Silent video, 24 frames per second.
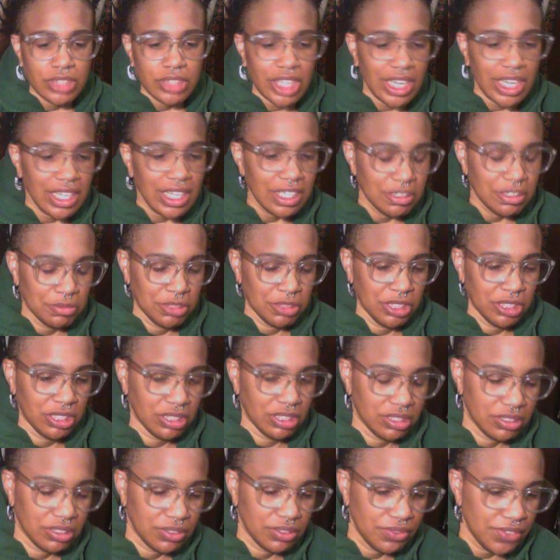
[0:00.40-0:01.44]
I am
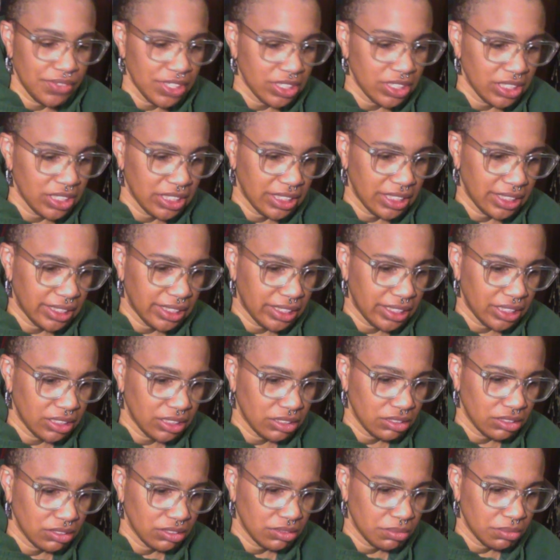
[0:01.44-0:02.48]
feeling
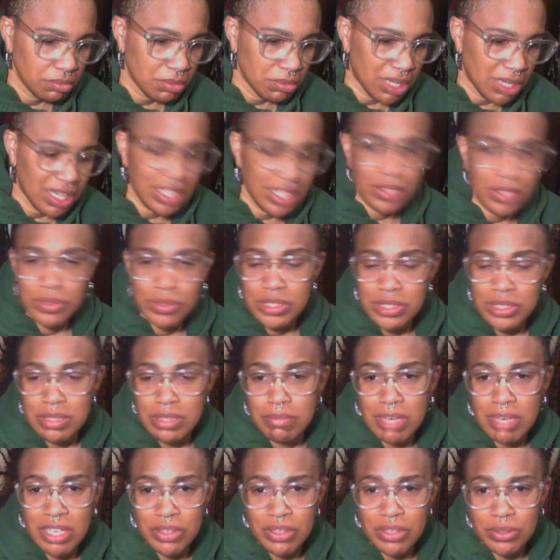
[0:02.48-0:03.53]
uh, mild to
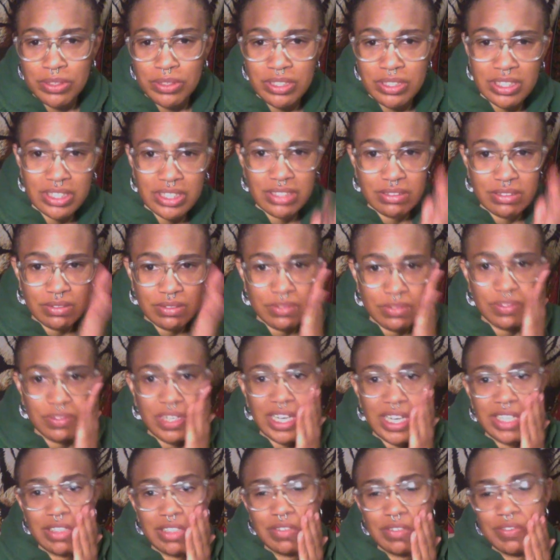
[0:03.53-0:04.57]
moderately vi
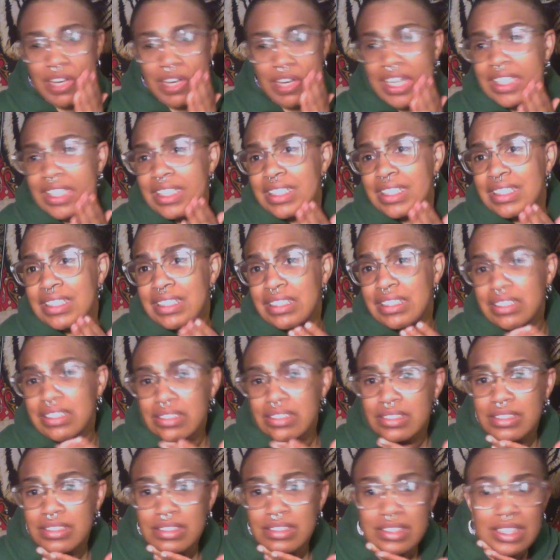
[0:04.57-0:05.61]
violent
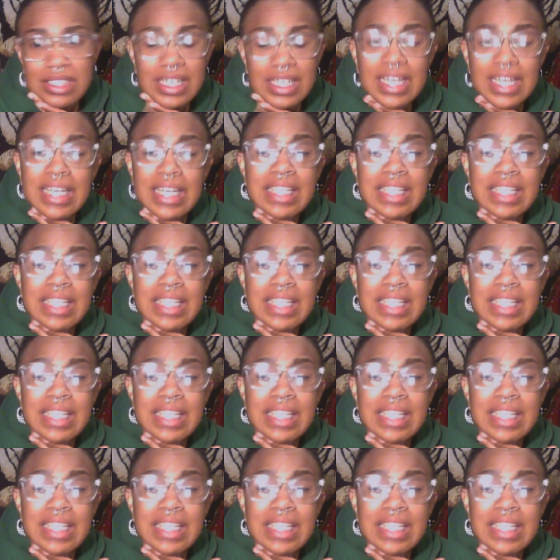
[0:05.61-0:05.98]
today.